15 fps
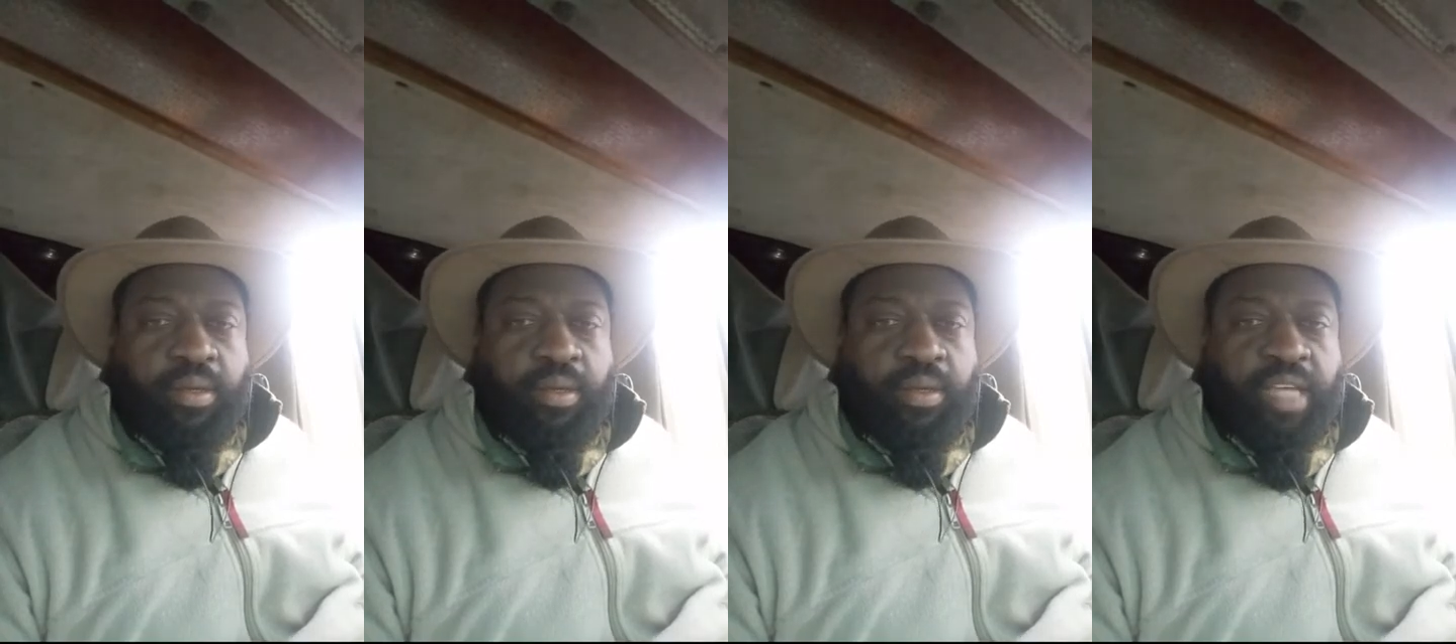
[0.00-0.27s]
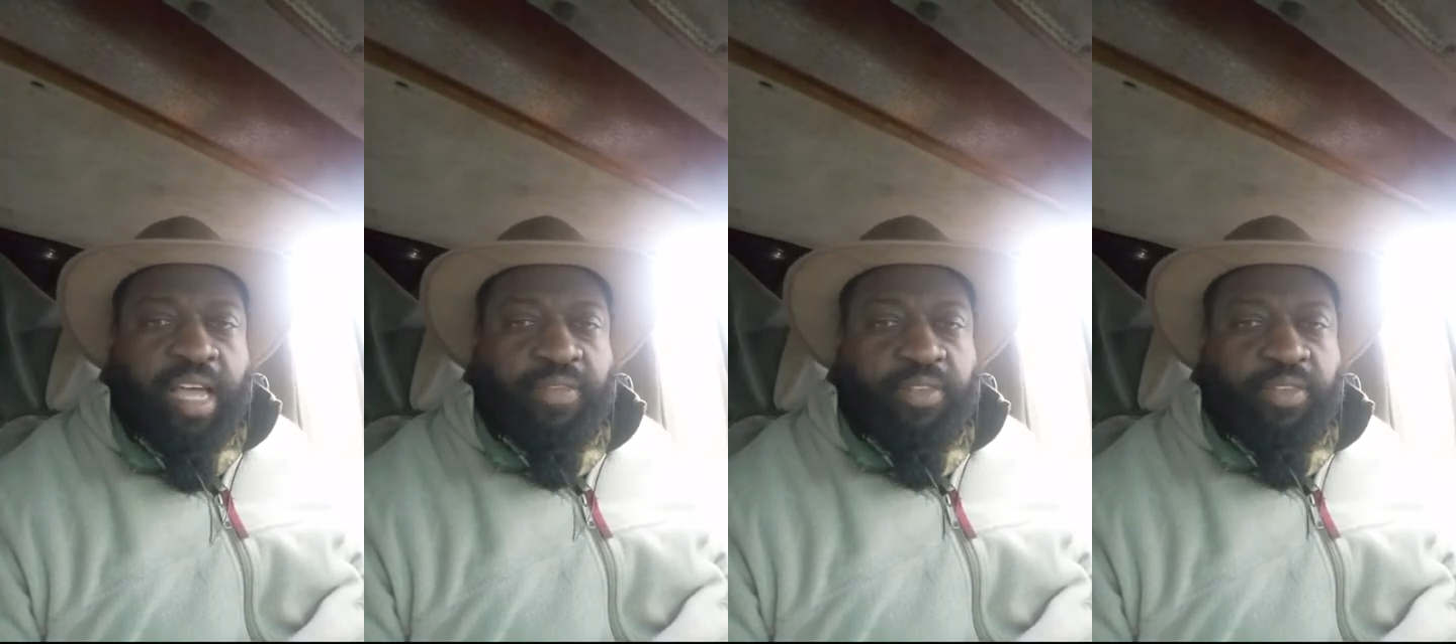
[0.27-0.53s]

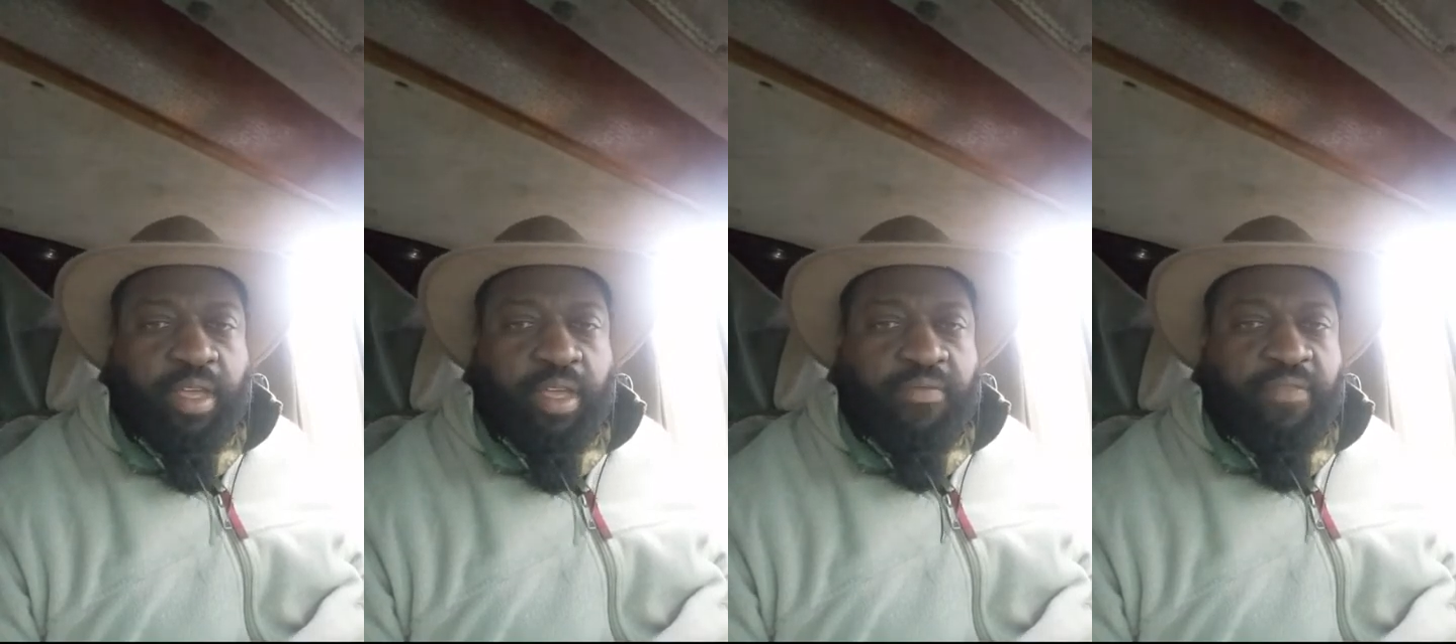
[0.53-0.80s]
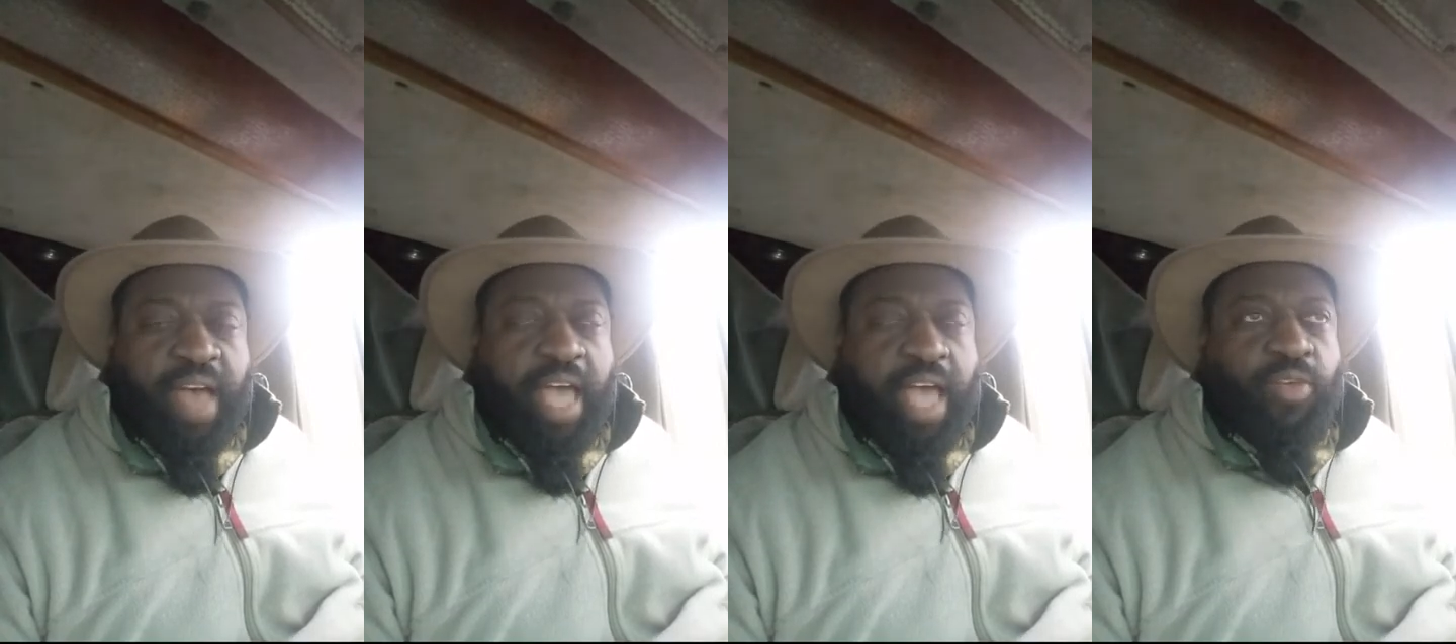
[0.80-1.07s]
You have to
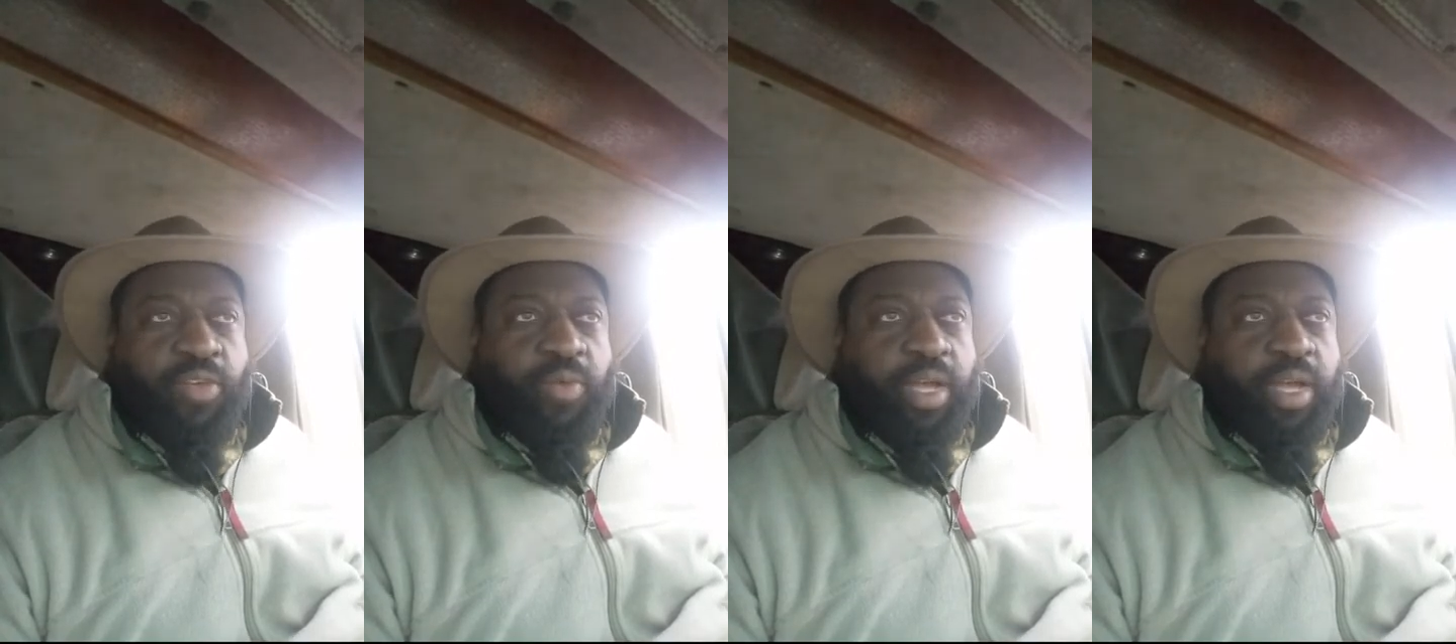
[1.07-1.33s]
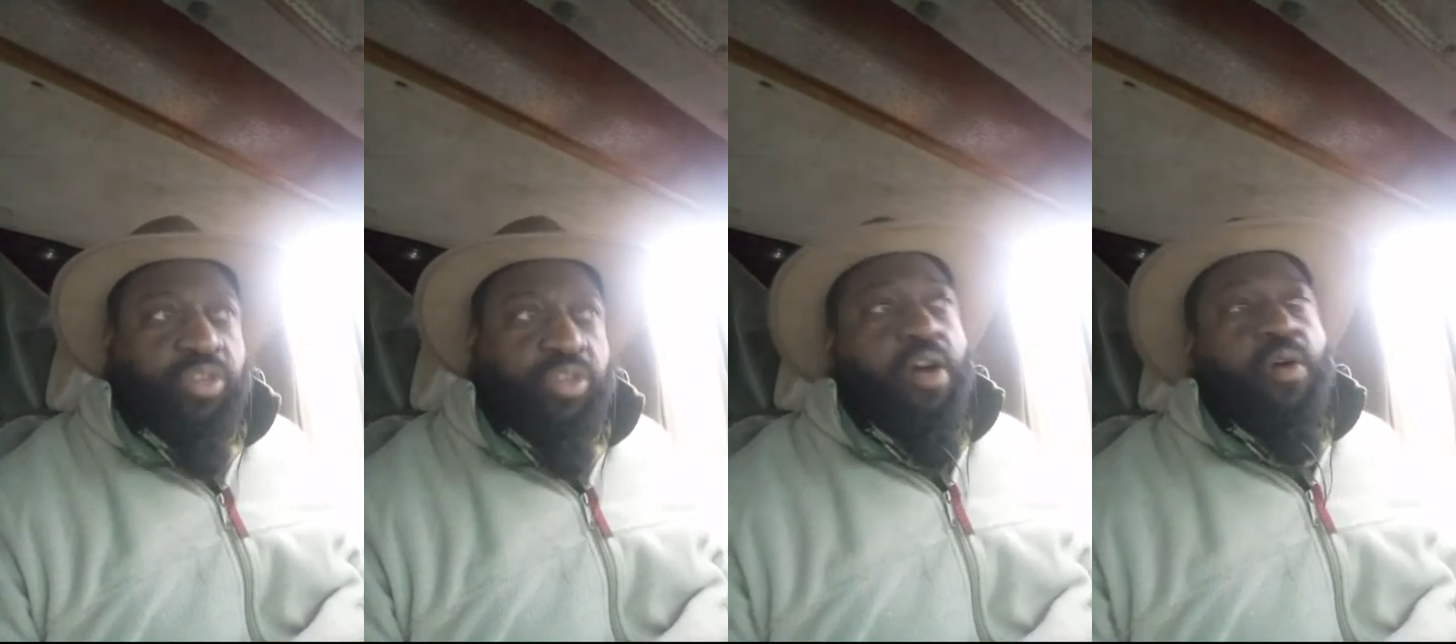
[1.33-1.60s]

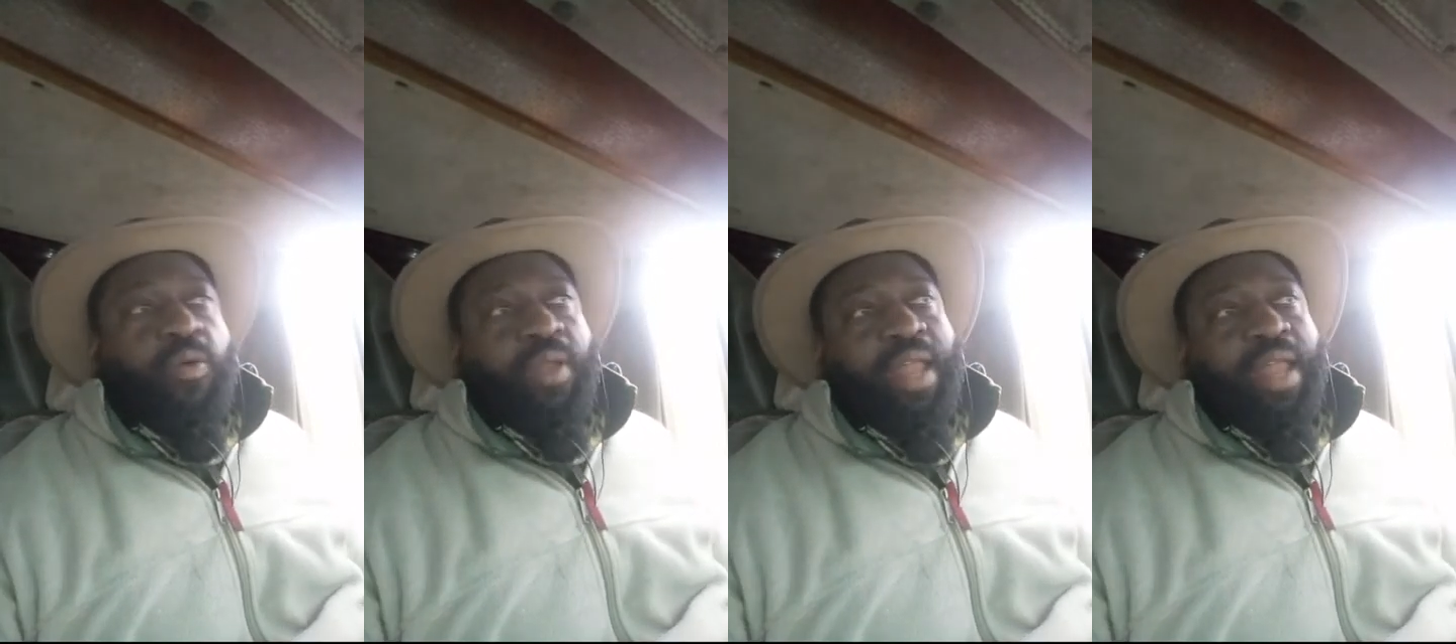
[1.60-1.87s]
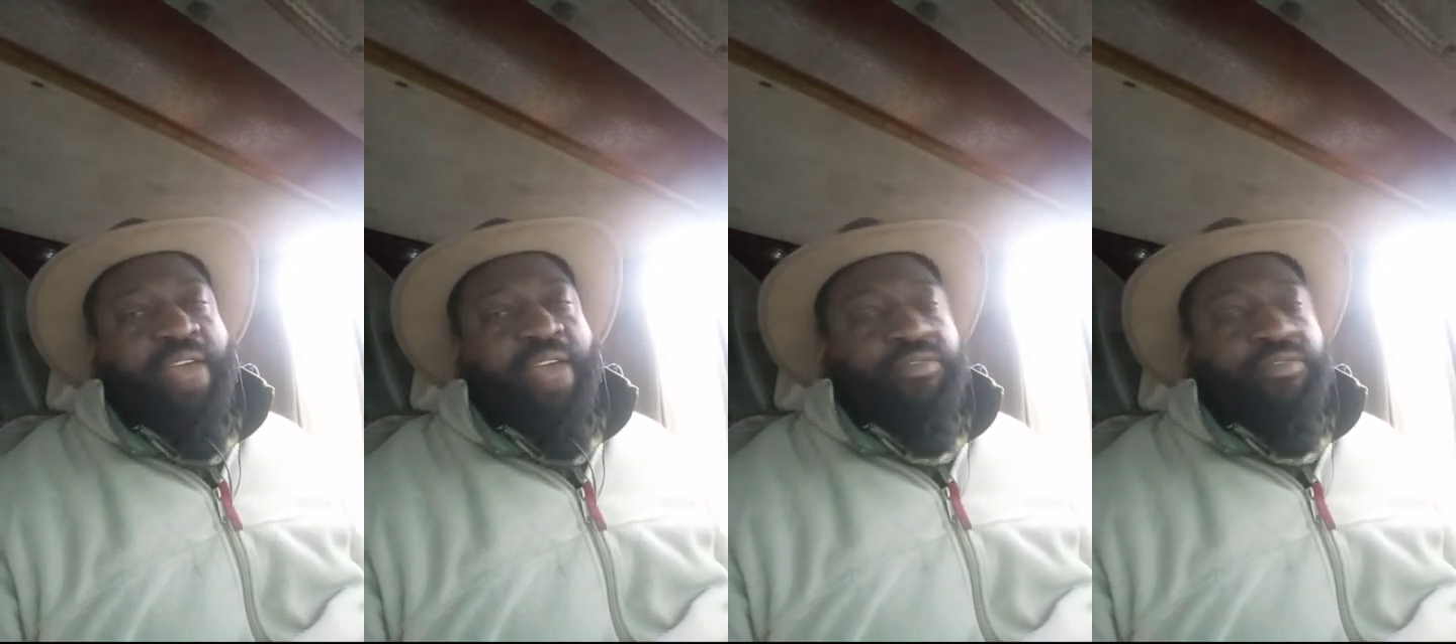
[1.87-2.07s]
evaluate your whole life